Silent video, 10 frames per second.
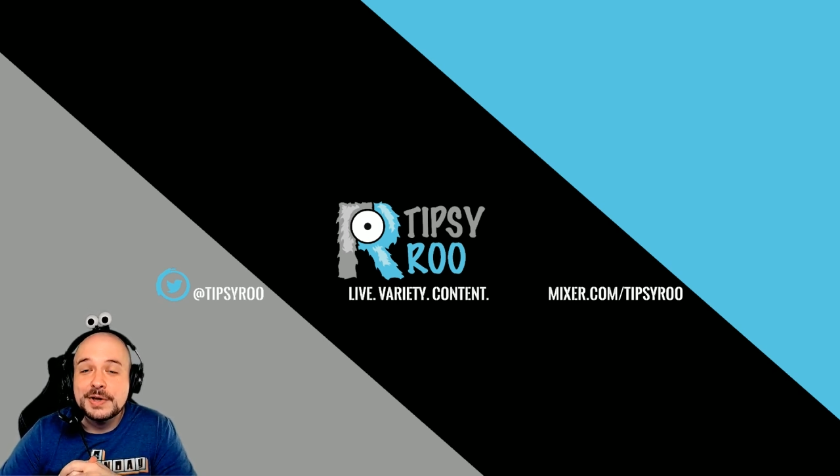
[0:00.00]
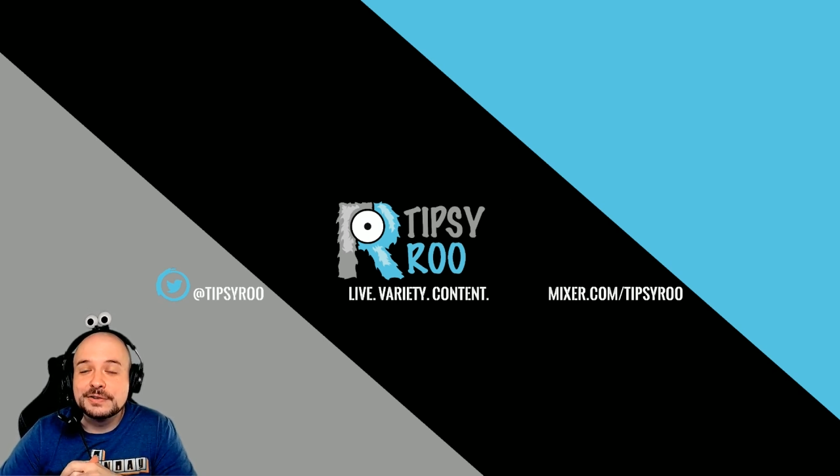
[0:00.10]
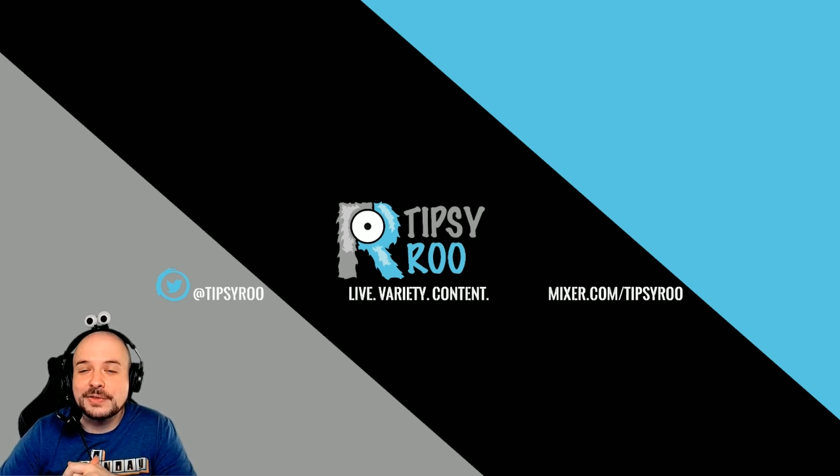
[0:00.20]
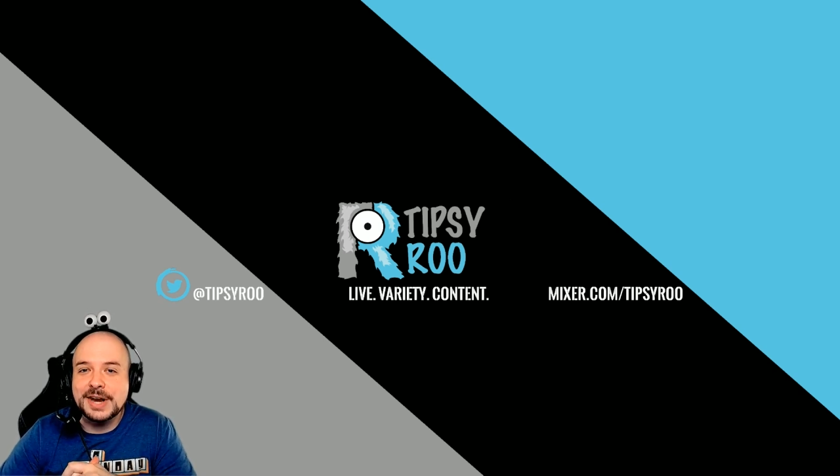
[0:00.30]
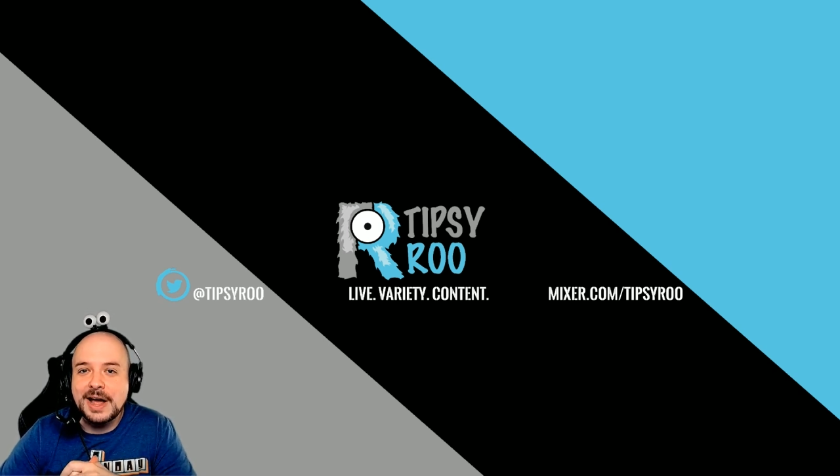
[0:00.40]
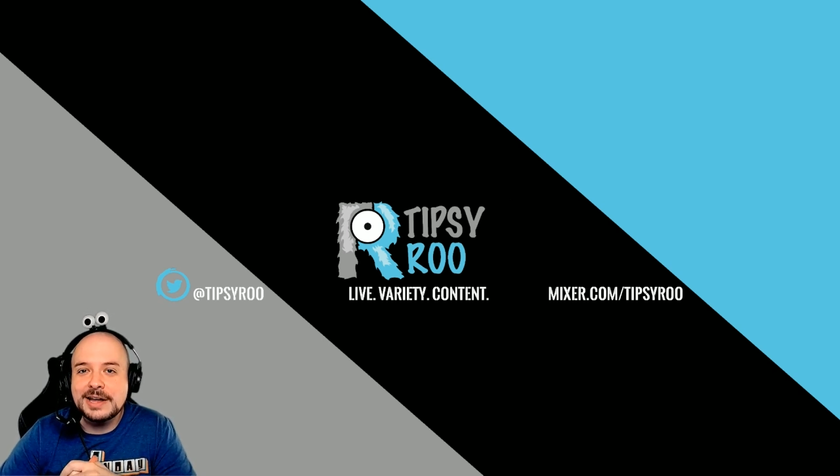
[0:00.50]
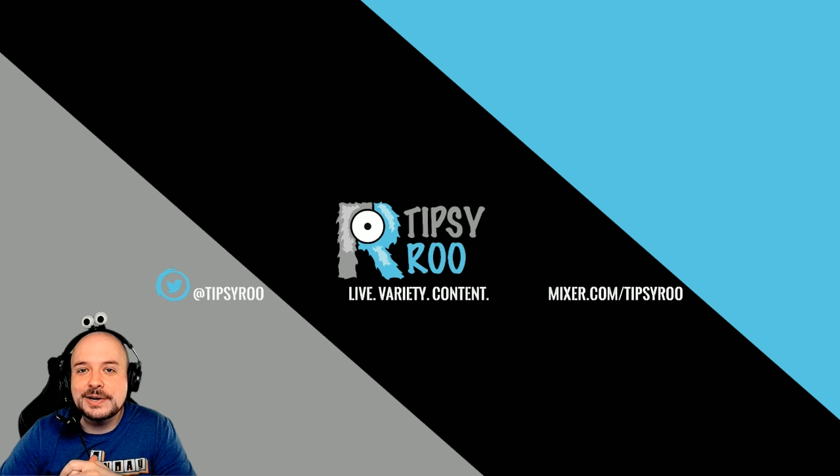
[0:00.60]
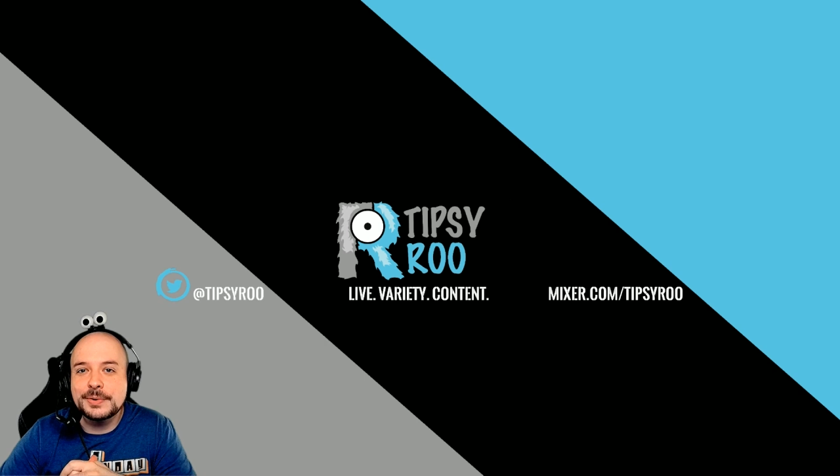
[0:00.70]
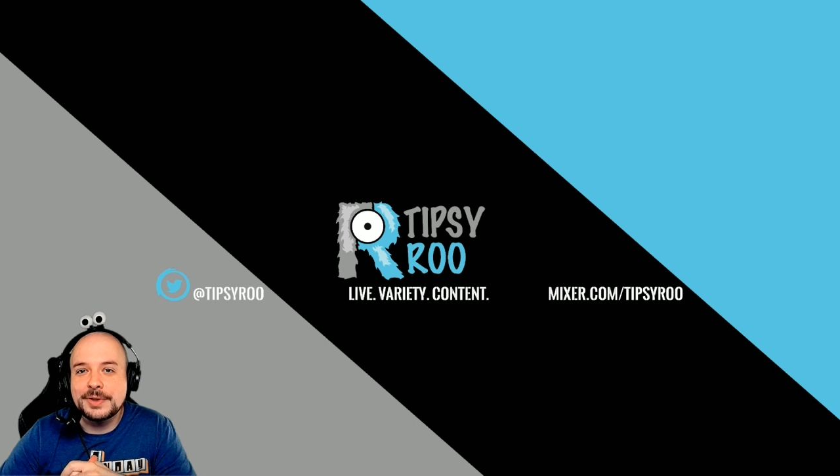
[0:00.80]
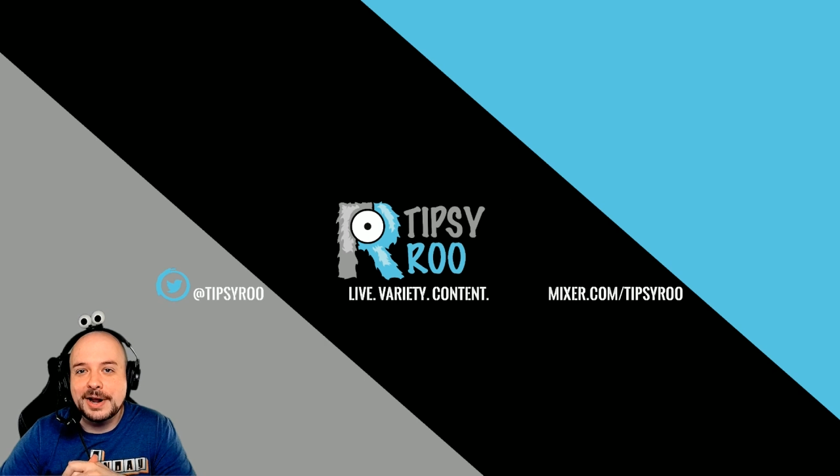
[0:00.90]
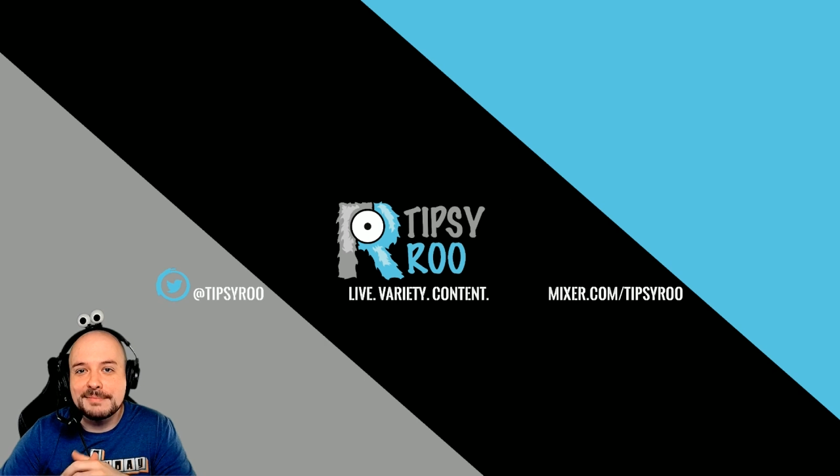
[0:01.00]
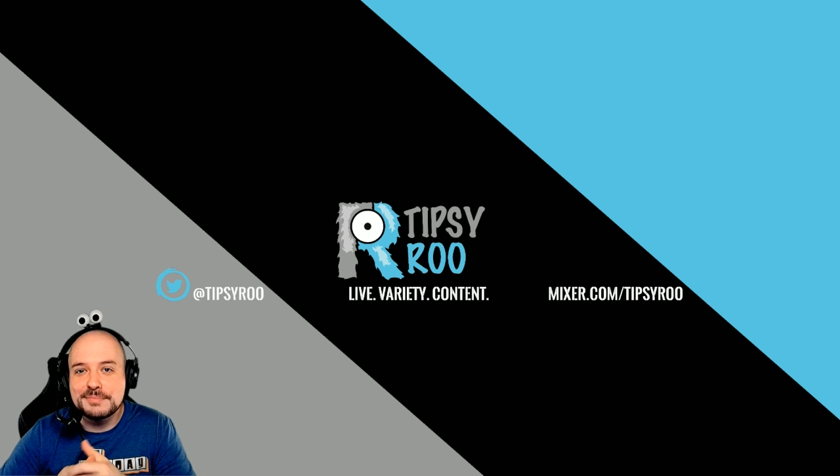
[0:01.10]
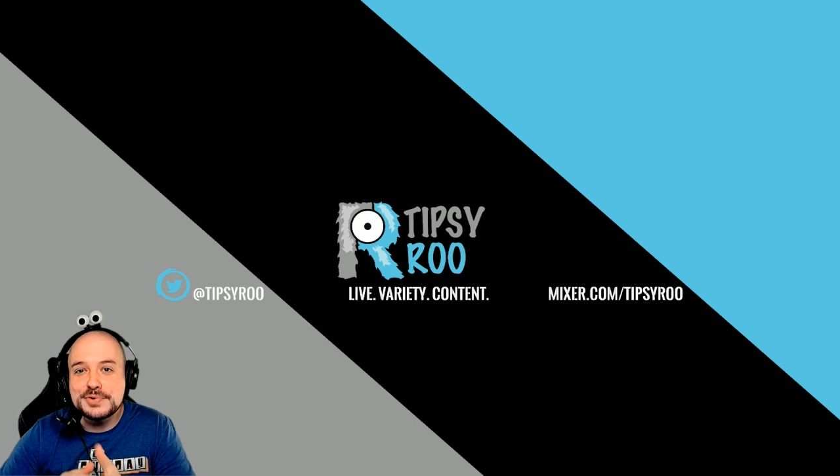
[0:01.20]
so that I know that I'm